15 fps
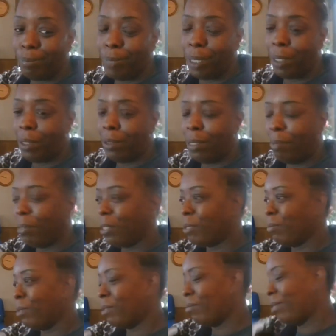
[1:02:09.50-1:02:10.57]
And that makes
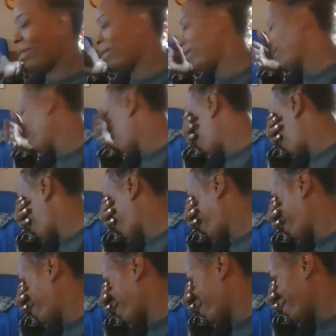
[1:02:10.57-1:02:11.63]
me smile. Oh my
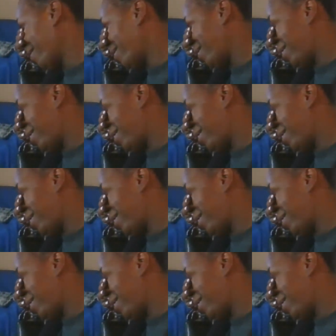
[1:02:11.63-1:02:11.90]
God.